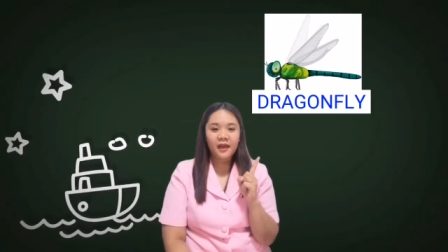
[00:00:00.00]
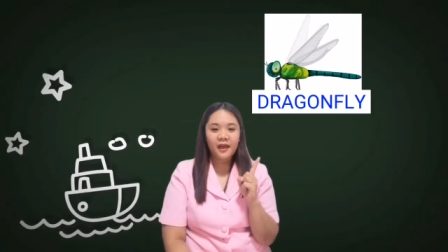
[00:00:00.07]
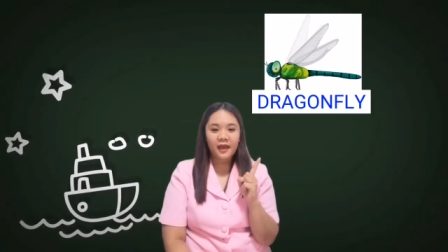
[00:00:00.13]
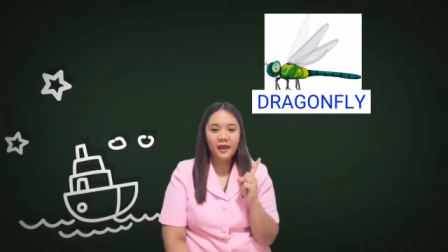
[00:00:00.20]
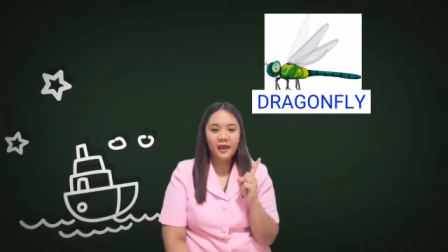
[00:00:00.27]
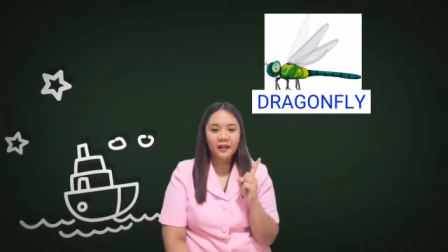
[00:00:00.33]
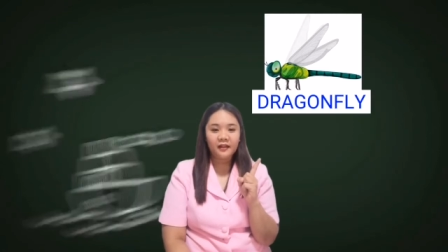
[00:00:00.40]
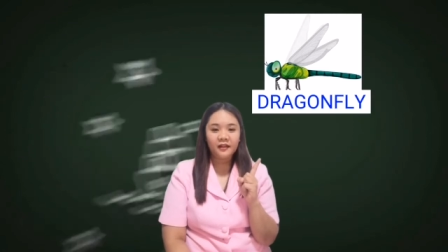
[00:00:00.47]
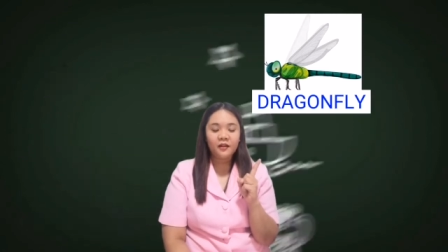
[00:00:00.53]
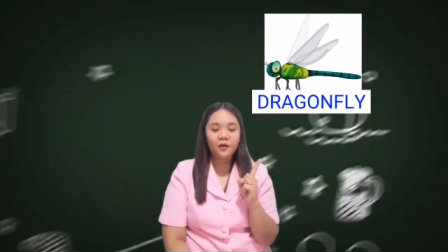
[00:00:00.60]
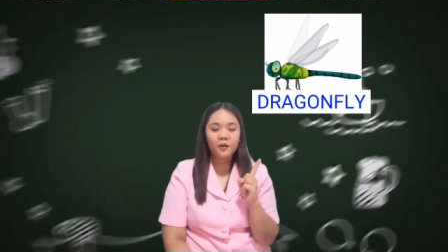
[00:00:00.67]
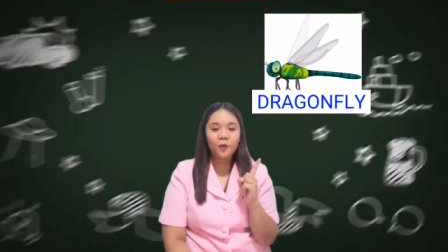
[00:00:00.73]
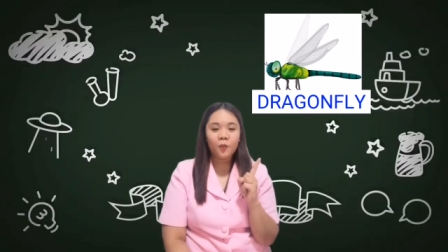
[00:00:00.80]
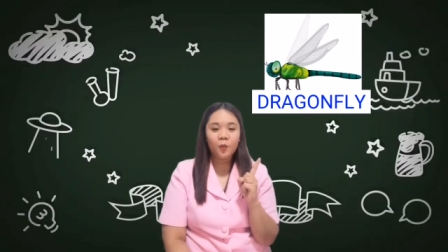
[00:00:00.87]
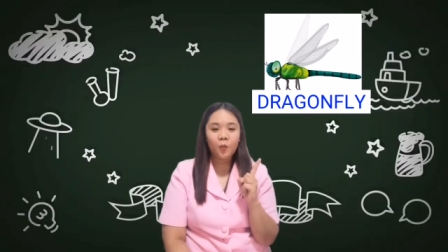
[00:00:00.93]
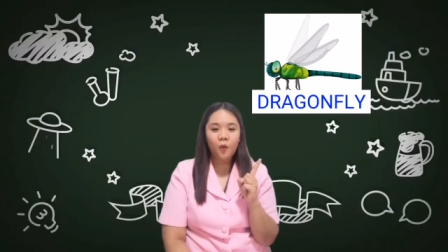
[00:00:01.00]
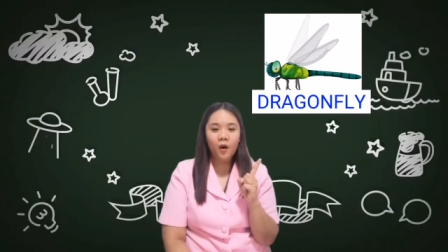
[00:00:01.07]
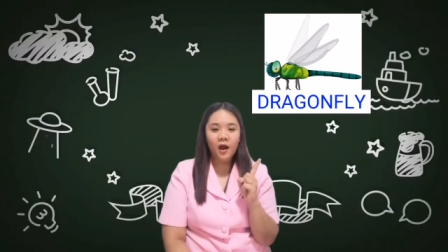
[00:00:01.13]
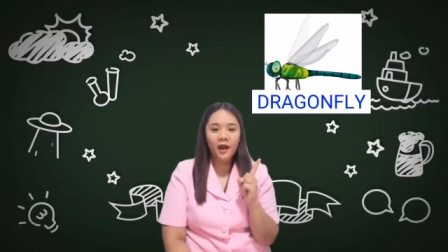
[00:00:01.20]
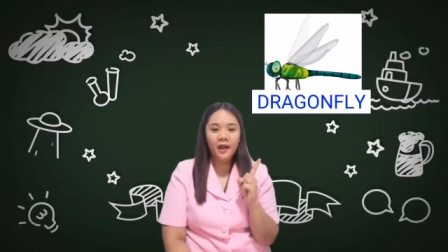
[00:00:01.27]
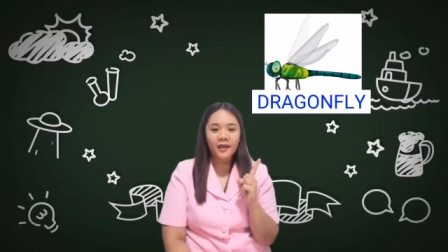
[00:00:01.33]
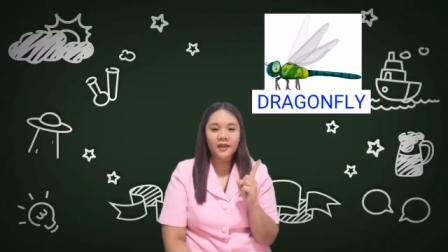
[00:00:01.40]
L
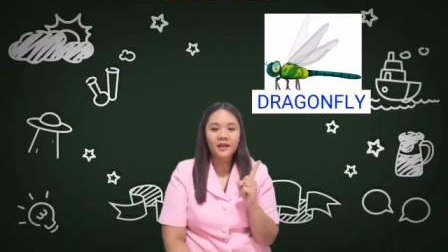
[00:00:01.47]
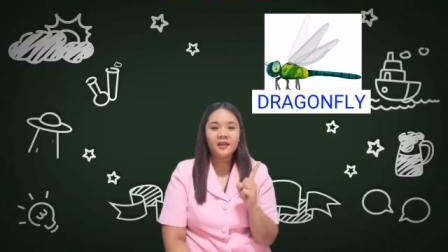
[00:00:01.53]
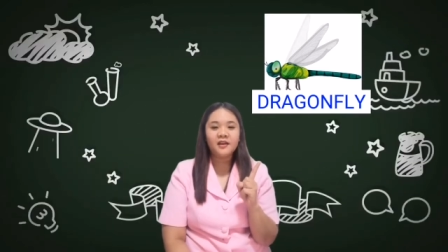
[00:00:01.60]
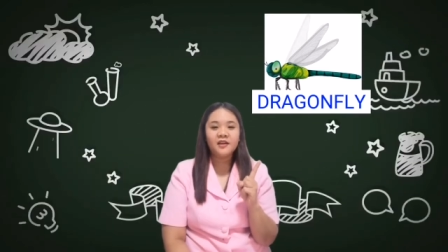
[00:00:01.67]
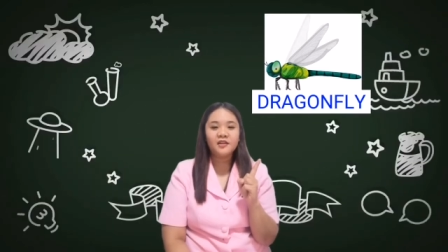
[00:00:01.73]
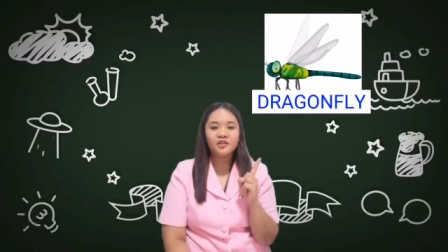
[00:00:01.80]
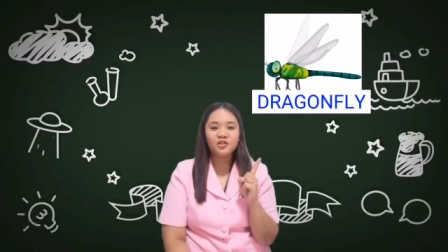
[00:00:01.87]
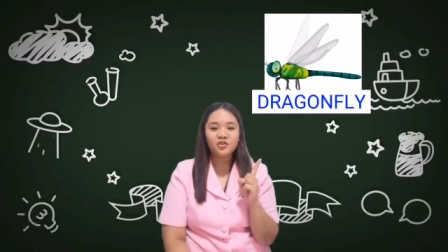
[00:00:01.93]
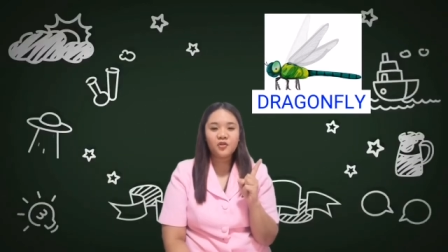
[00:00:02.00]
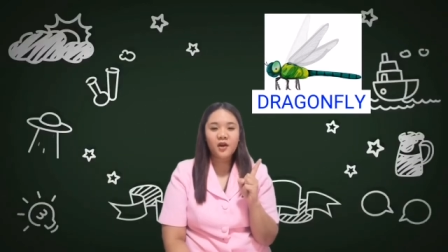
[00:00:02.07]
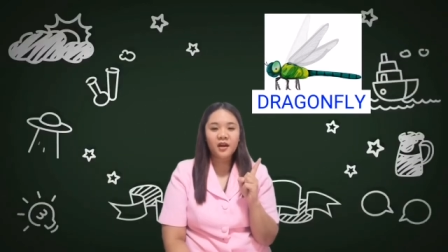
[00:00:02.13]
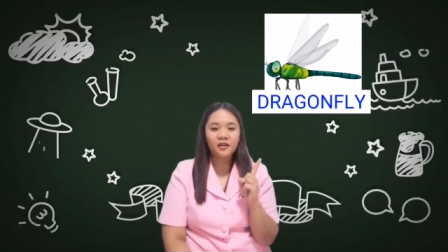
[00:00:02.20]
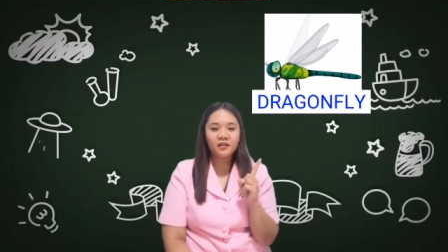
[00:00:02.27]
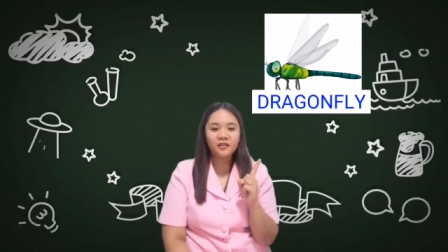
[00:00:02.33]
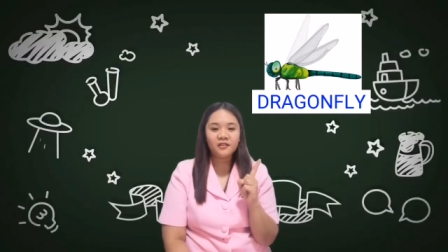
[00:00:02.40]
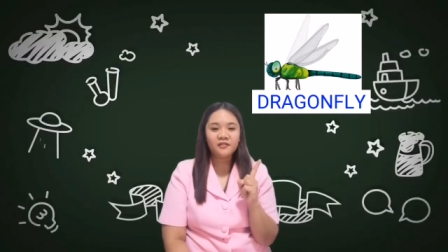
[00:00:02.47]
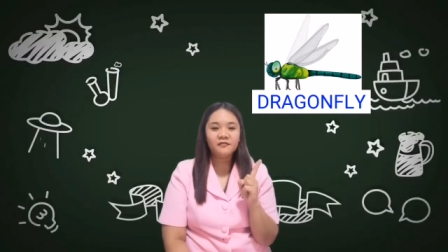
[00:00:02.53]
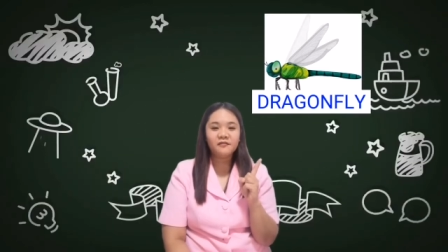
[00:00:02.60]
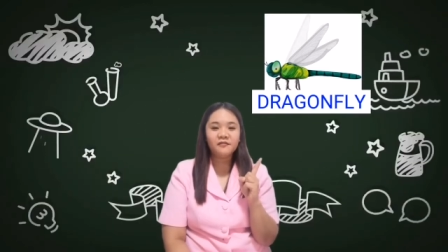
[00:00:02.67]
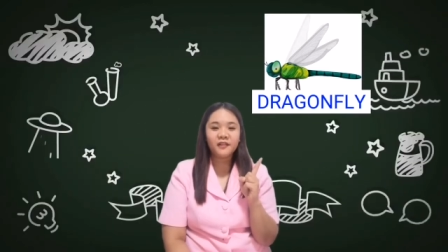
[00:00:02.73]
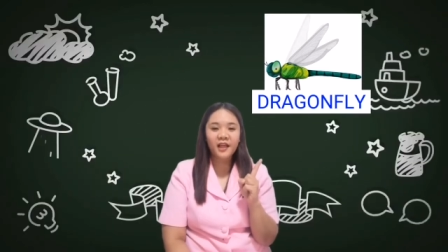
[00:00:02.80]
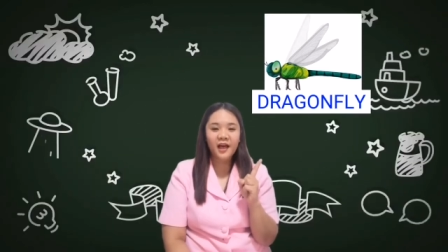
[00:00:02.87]
Y
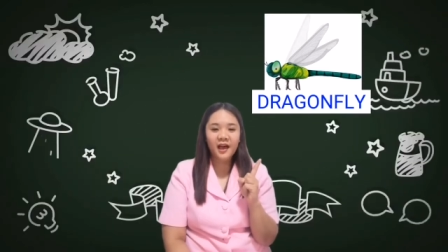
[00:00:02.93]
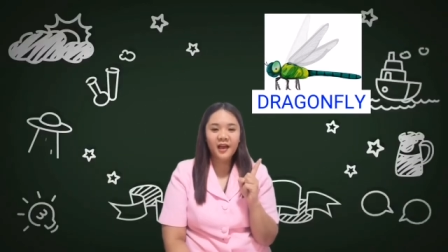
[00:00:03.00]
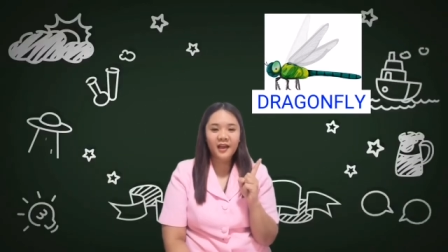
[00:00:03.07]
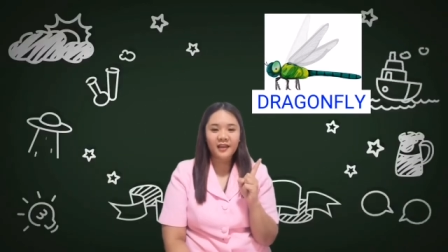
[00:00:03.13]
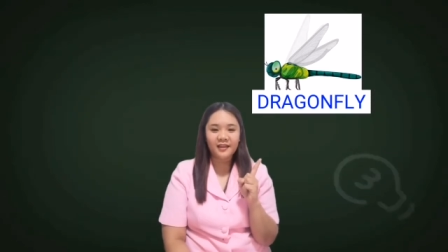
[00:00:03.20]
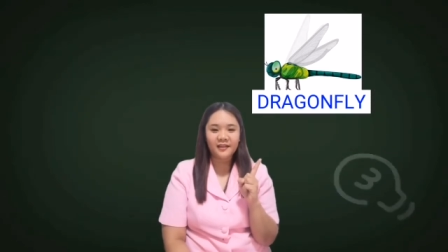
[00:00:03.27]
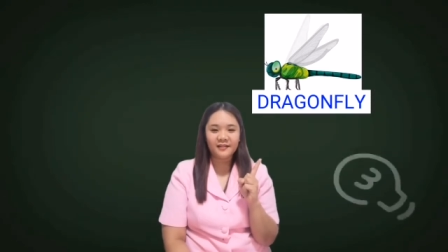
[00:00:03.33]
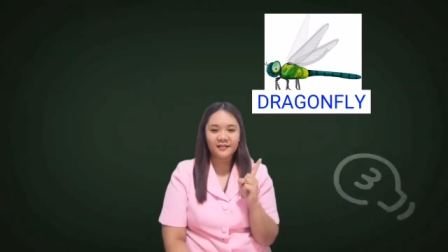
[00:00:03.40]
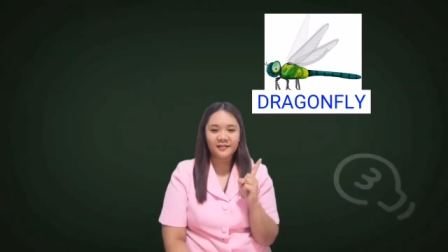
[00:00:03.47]
dragonfly